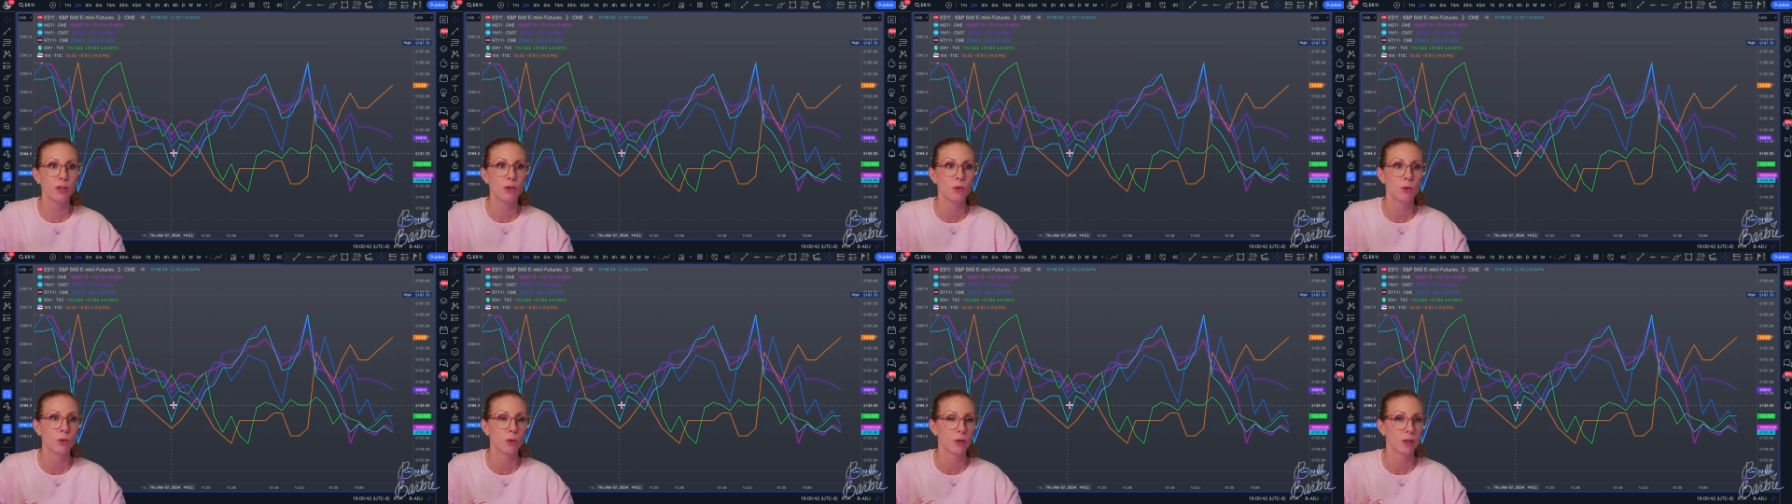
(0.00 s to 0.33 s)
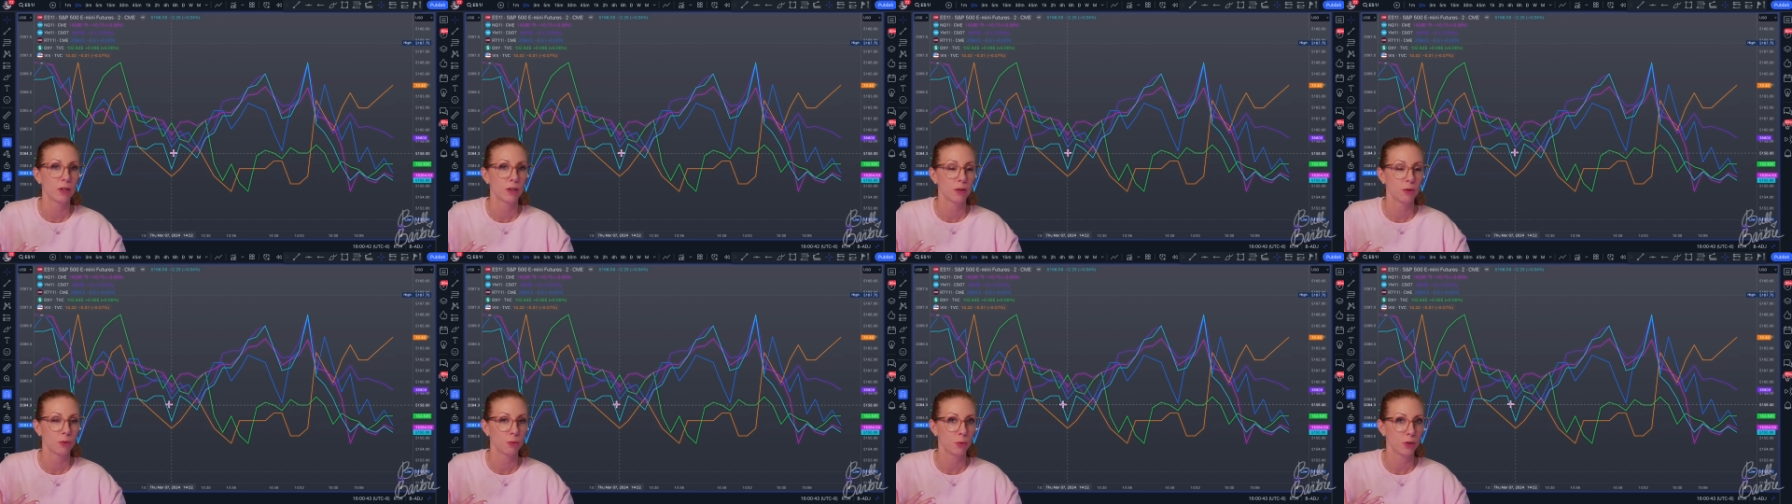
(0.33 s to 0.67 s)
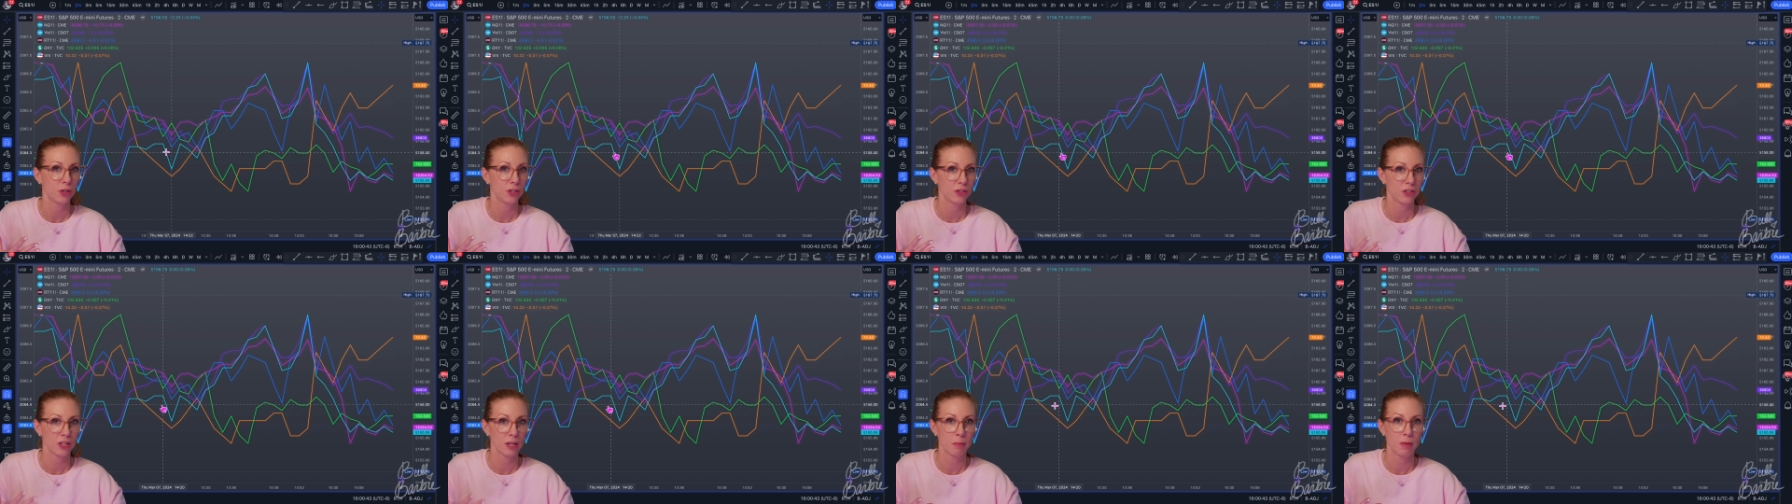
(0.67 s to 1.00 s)
or with
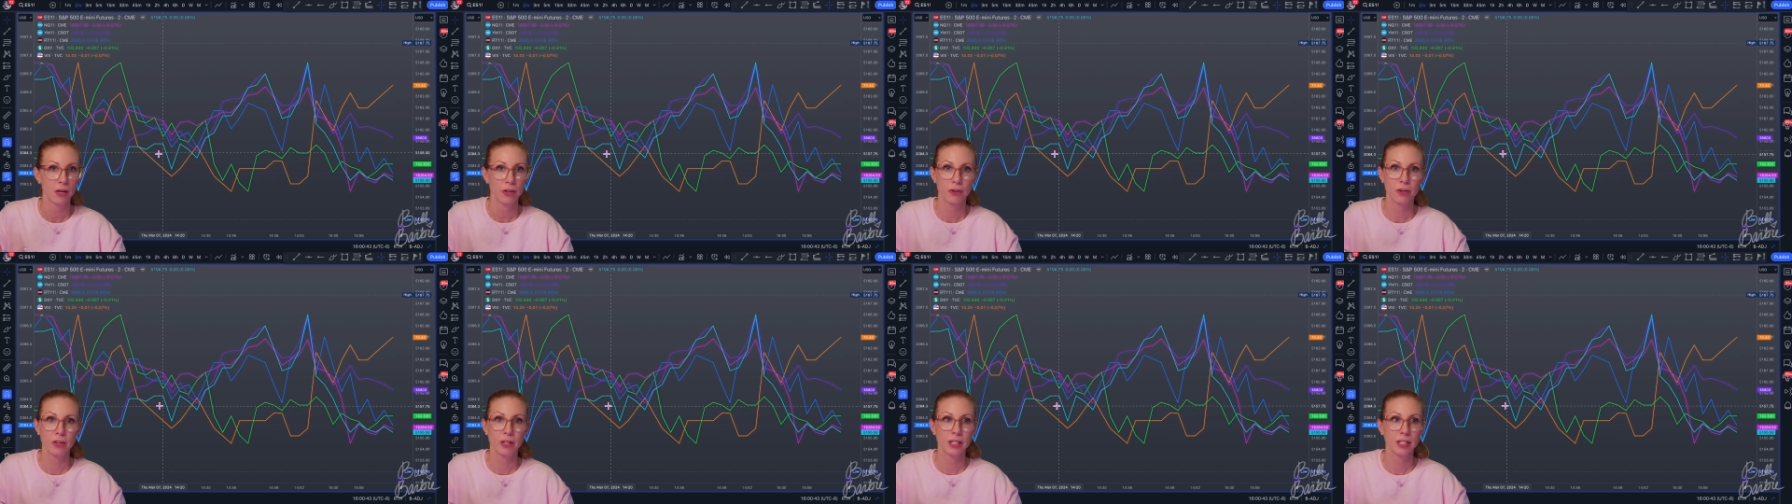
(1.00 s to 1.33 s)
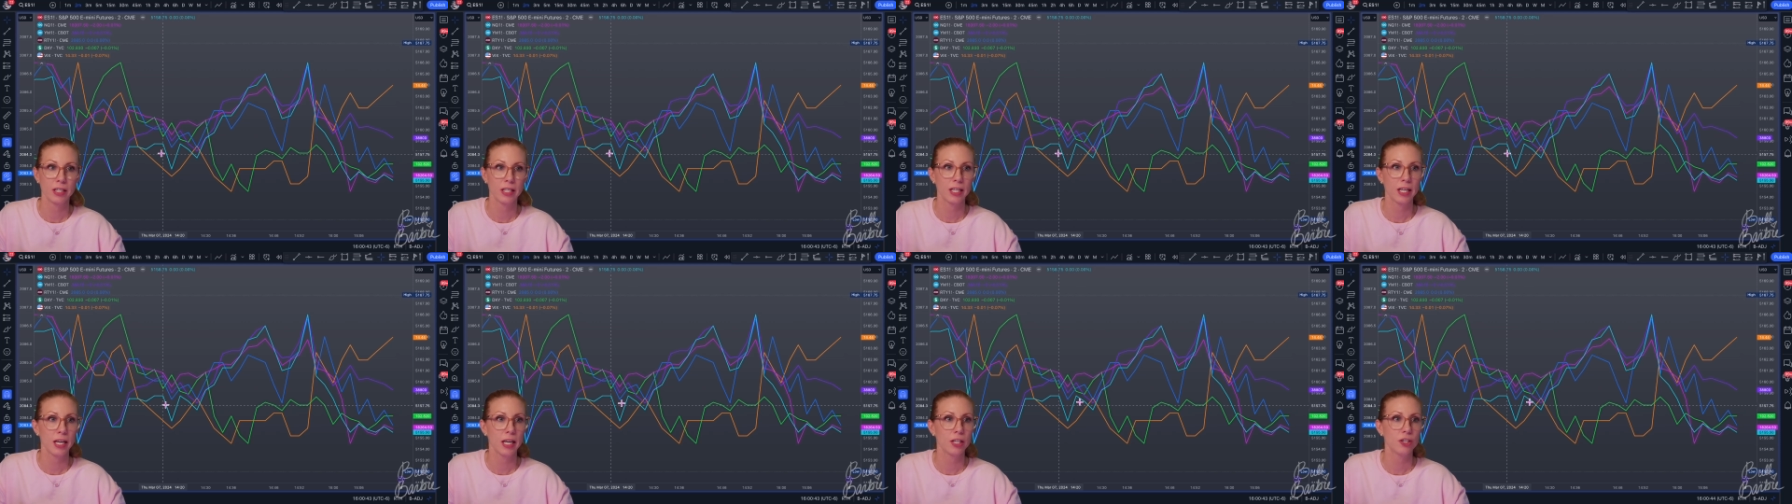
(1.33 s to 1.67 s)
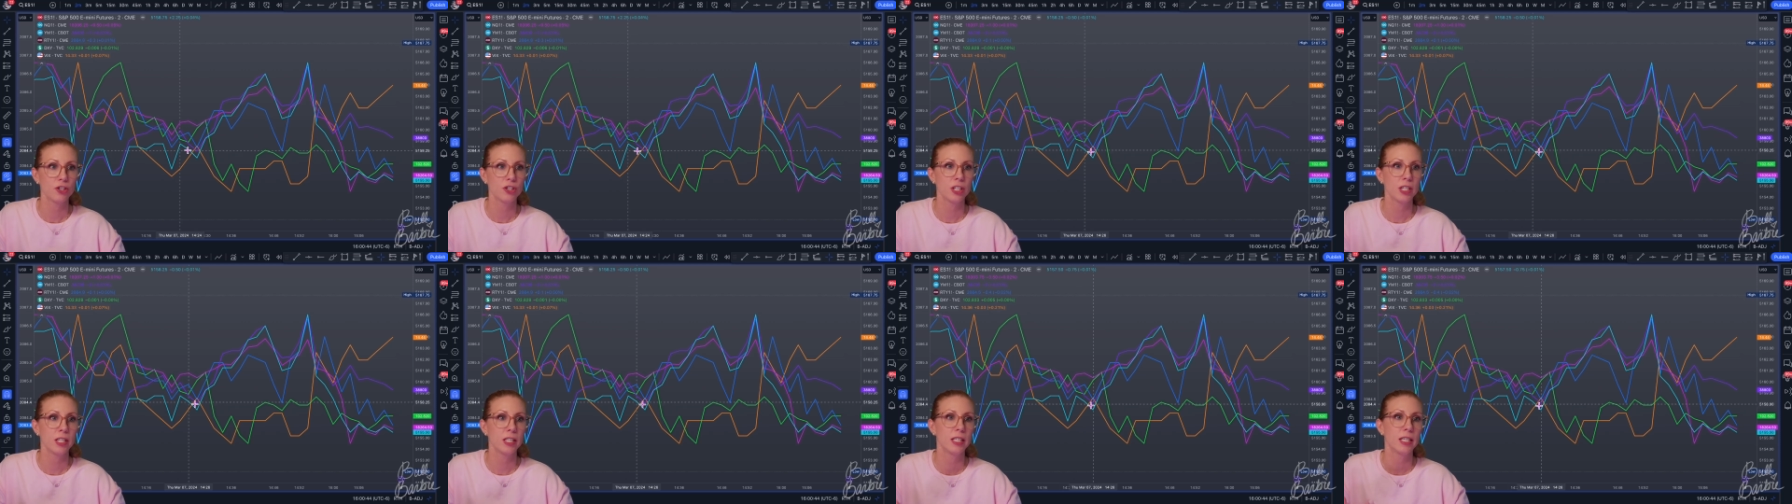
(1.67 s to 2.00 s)
some other
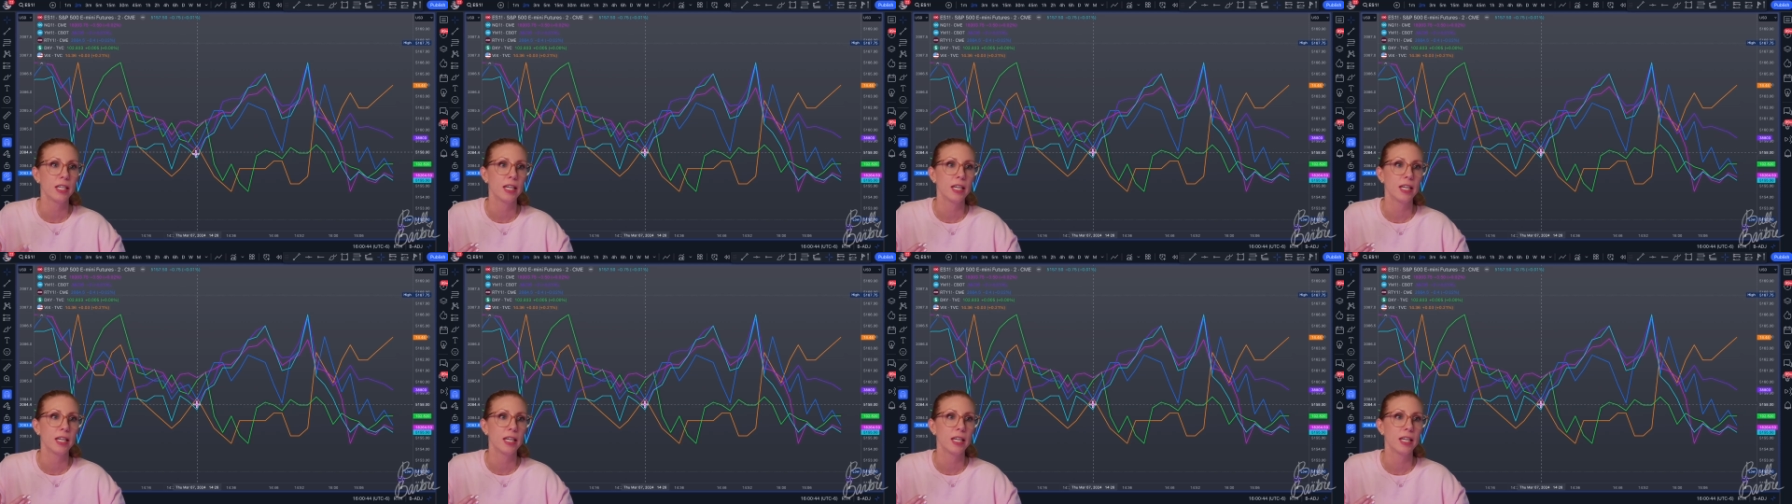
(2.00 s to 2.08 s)
indication,